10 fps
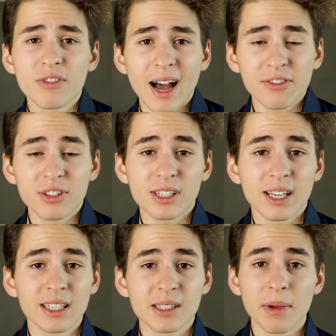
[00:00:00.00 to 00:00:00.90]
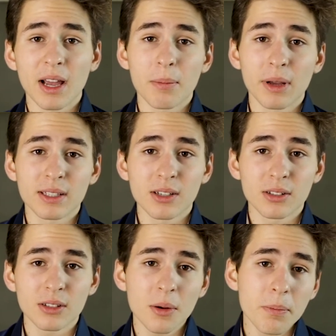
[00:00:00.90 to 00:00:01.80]
5 to 6
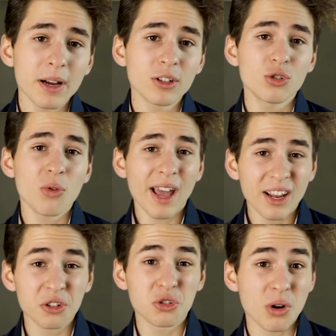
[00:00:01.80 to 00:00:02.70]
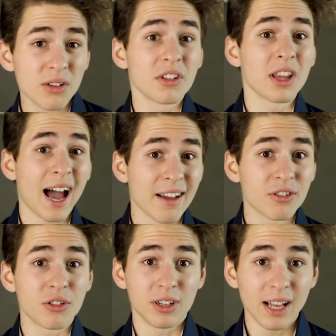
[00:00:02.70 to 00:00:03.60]
megapixels compared to 8 or 12 on the iPhone